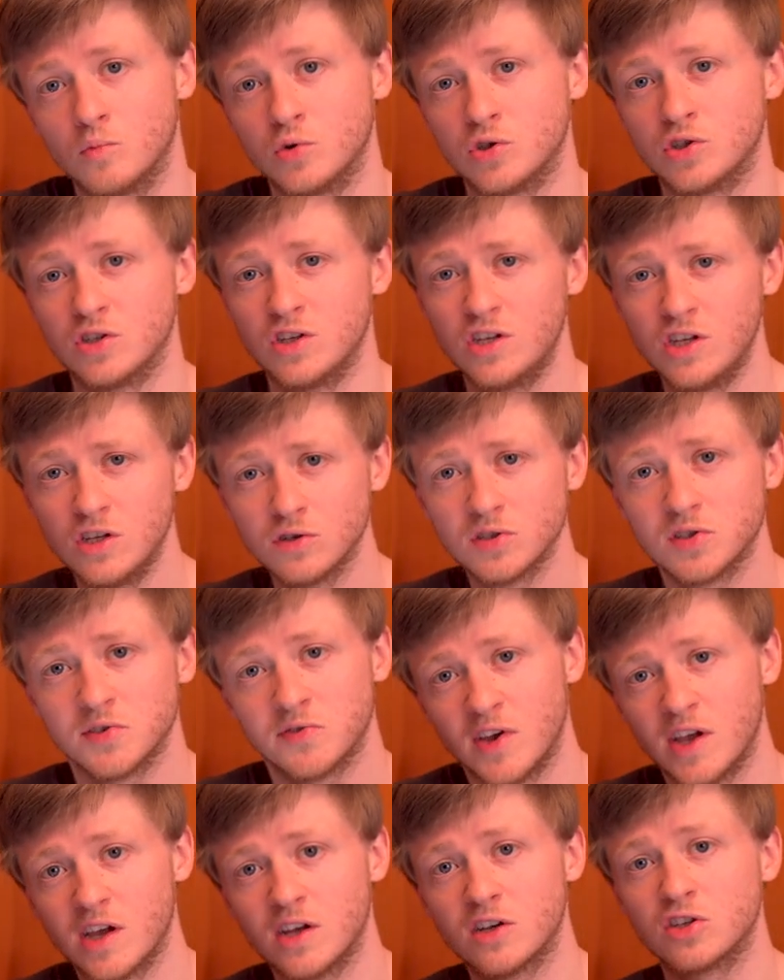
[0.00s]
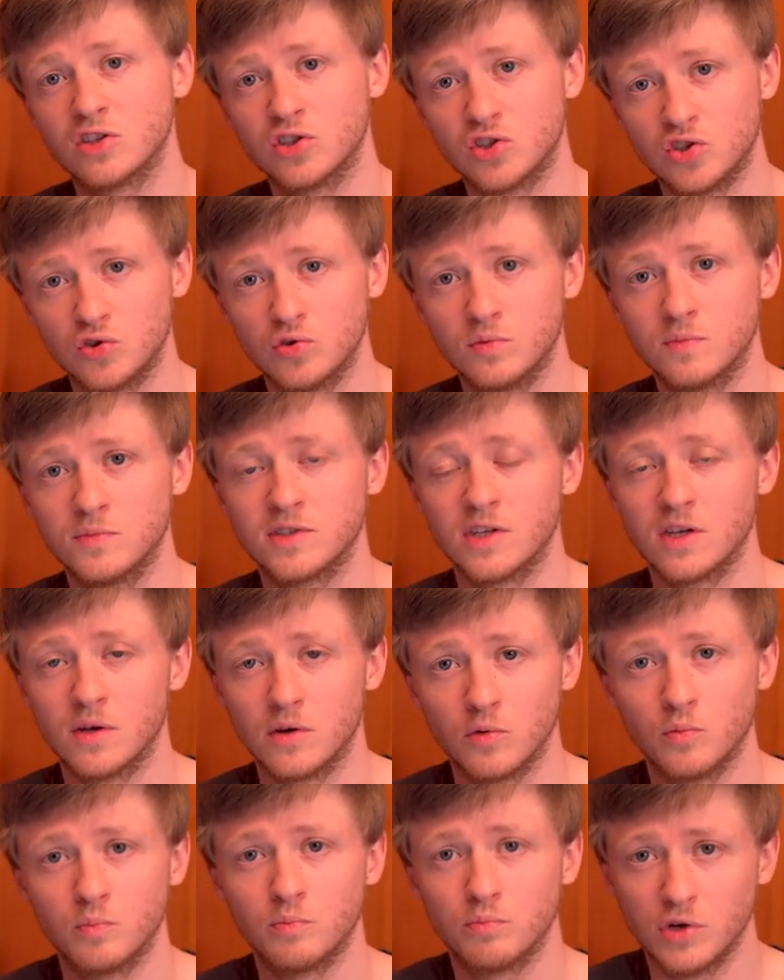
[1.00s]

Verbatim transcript: which the heater's fan consumes a